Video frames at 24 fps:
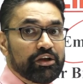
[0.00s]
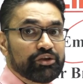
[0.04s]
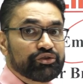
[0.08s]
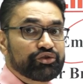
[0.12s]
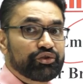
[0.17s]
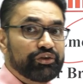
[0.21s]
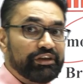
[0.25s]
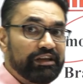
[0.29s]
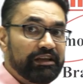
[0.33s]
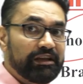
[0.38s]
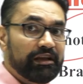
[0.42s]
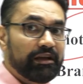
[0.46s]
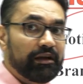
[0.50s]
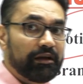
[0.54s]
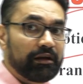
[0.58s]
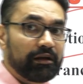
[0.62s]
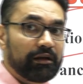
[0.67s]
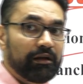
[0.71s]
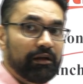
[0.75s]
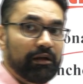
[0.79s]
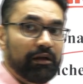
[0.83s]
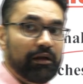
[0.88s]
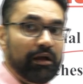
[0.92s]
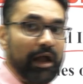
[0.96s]
So here
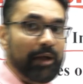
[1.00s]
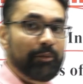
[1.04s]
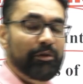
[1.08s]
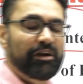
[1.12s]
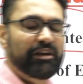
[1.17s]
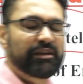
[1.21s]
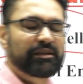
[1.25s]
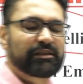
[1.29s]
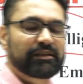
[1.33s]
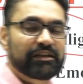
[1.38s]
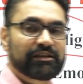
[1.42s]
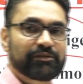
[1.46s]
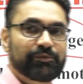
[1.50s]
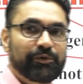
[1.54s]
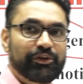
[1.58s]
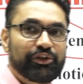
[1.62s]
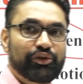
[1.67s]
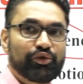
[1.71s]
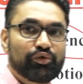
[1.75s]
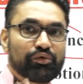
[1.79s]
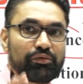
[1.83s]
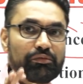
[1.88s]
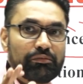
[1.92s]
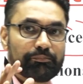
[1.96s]
I will discuss with
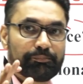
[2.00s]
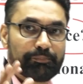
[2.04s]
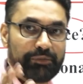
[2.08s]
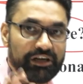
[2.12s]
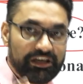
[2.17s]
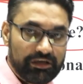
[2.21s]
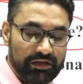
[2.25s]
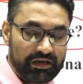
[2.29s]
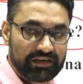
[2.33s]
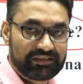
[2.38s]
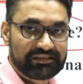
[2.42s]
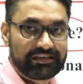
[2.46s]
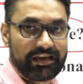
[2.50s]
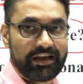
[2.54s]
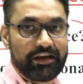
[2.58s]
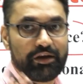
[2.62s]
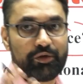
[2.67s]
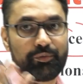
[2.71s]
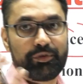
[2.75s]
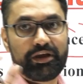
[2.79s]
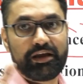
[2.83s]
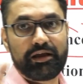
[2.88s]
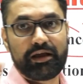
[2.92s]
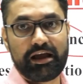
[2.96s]
you Peter
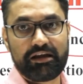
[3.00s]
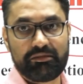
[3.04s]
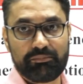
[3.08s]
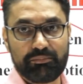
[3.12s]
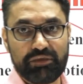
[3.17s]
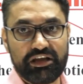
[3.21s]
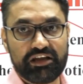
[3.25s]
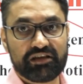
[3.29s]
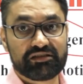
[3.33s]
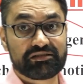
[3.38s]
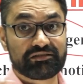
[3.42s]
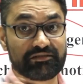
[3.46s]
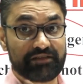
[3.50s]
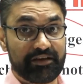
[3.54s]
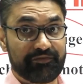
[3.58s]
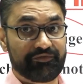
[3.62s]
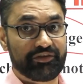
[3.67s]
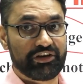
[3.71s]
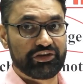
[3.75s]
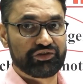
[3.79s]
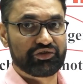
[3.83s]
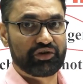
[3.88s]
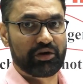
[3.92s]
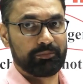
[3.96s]
Salovey and Mayer's
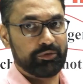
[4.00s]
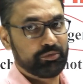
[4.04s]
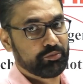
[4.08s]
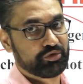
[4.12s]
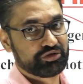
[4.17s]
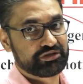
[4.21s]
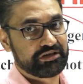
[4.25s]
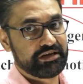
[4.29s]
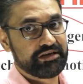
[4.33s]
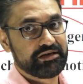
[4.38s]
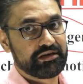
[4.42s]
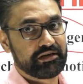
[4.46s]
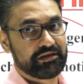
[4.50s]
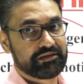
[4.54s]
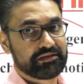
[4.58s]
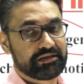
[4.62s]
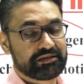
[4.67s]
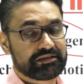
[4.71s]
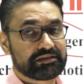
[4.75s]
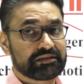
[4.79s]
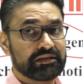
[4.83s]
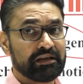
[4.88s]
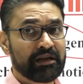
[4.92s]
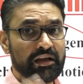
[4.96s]
definition of emotional
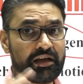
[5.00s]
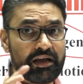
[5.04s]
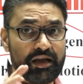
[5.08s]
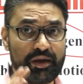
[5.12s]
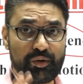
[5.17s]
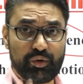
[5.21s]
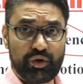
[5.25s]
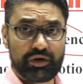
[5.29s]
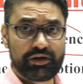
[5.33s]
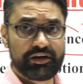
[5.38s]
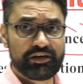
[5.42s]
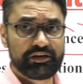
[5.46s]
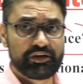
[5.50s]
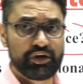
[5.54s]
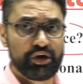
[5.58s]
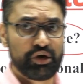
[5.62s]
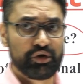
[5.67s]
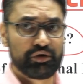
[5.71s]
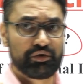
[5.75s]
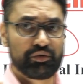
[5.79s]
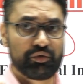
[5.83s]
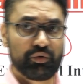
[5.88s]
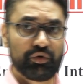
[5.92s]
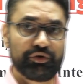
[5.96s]
intelligence. I already
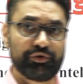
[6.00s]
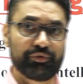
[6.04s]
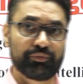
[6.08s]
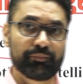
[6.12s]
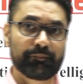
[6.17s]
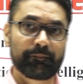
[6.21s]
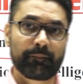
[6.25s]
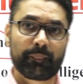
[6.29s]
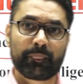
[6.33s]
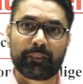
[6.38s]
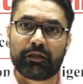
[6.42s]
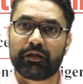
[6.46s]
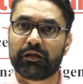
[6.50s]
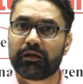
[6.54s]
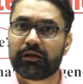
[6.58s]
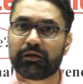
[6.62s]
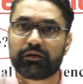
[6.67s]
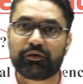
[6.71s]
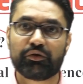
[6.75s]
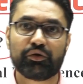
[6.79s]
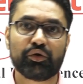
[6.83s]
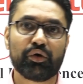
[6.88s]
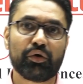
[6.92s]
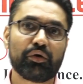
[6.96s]
told you,
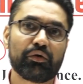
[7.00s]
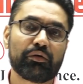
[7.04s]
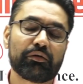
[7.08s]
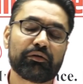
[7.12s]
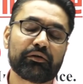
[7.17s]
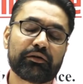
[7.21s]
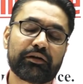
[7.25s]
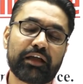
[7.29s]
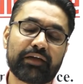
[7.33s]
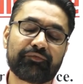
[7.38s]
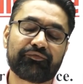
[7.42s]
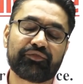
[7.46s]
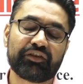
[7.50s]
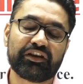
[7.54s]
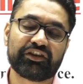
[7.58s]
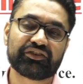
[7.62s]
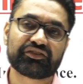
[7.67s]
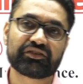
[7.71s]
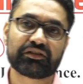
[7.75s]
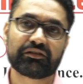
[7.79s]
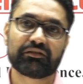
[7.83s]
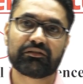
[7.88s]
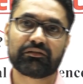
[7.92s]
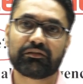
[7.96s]
no
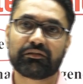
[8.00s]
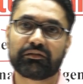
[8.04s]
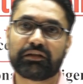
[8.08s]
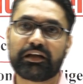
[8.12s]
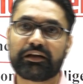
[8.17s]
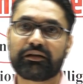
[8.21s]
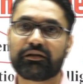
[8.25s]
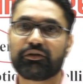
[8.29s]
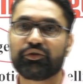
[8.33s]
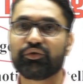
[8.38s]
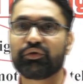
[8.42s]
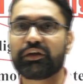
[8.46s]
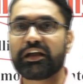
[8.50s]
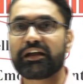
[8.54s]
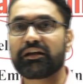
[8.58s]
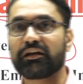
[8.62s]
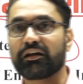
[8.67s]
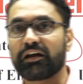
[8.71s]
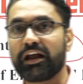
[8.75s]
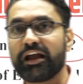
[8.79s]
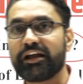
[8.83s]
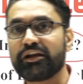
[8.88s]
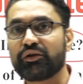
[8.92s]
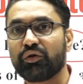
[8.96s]
definition that you can
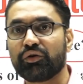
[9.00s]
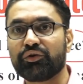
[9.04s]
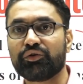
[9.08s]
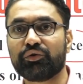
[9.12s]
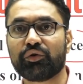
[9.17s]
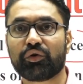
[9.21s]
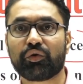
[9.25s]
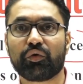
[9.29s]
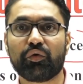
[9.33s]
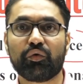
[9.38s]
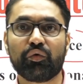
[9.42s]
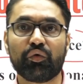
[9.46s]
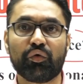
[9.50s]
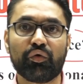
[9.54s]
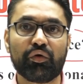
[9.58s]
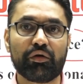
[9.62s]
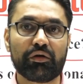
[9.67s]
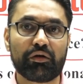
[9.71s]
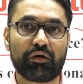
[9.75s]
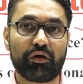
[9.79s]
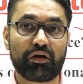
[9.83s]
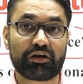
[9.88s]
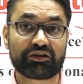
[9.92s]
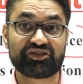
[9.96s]
write on your own
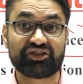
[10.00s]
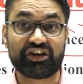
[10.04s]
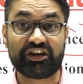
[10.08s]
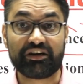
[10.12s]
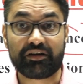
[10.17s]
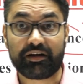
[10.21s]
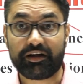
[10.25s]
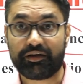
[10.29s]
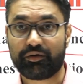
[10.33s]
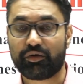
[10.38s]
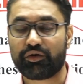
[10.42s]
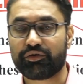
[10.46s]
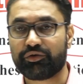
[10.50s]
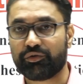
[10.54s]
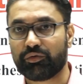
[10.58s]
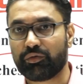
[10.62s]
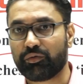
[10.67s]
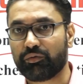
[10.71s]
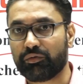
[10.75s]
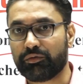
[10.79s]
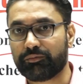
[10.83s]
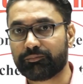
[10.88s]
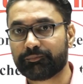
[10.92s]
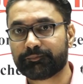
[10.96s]
or generate on your
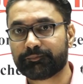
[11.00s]
own.